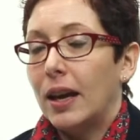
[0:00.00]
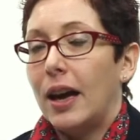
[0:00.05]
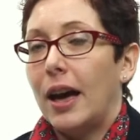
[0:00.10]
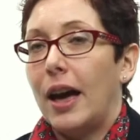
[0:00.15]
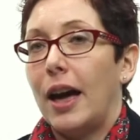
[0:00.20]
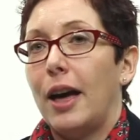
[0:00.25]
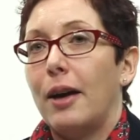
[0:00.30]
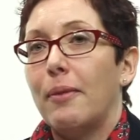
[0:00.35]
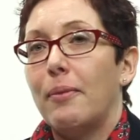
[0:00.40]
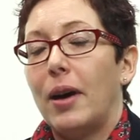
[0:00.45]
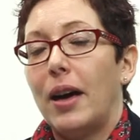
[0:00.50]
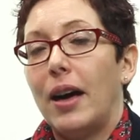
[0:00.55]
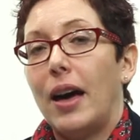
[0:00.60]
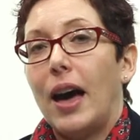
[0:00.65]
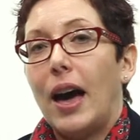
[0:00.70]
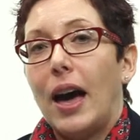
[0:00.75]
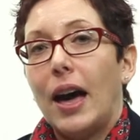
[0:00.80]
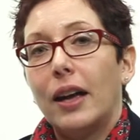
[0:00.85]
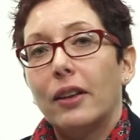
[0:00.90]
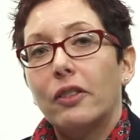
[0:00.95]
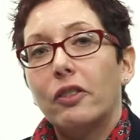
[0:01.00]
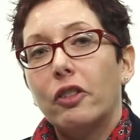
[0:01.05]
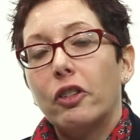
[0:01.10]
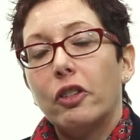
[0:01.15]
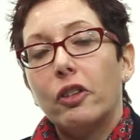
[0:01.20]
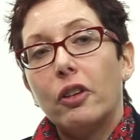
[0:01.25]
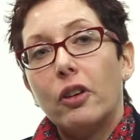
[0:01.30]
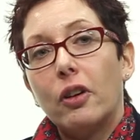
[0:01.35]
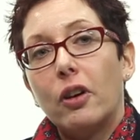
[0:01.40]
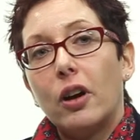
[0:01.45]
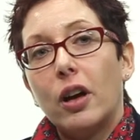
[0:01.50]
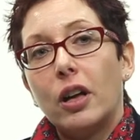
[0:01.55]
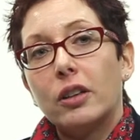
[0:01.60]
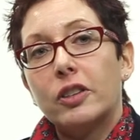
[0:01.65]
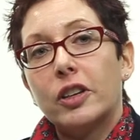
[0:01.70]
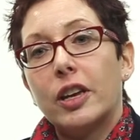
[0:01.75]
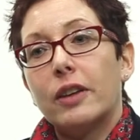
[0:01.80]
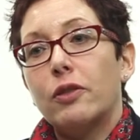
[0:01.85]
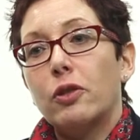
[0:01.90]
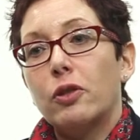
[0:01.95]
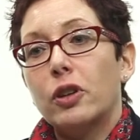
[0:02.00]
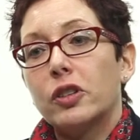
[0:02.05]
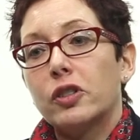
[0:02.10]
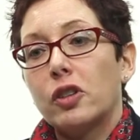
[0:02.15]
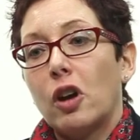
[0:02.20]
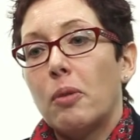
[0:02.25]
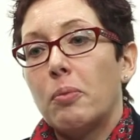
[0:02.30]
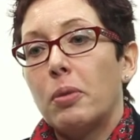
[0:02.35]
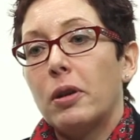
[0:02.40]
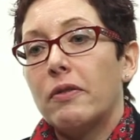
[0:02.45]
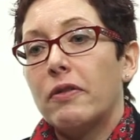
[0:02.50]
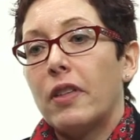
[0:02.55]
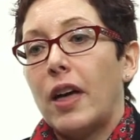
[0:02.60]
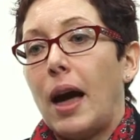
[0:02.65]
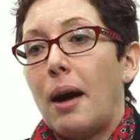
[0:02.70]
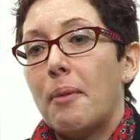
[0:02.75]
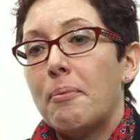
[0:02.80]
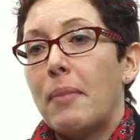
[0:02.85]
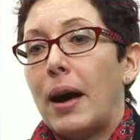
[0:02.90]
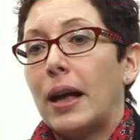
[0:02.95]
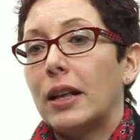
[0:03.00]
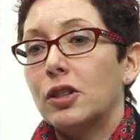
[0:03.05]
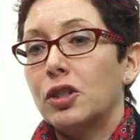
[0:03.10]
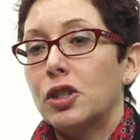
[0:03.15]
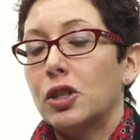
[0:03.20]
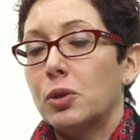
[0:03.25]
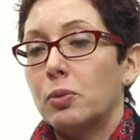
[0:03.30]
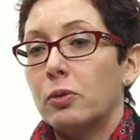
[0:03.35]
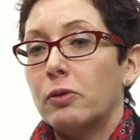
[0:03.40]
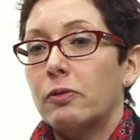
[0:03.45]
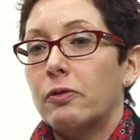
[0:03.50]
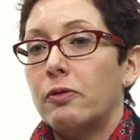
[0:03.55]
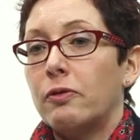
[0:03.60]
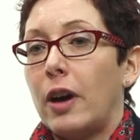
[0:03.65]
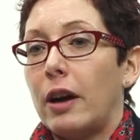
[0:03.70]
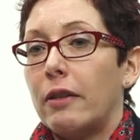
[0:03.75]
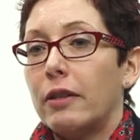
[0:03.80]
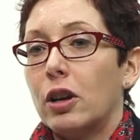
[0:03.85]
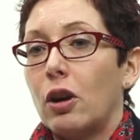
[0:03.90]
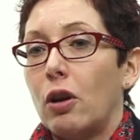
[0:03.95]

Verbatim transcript: And to give you an example of that, managers will very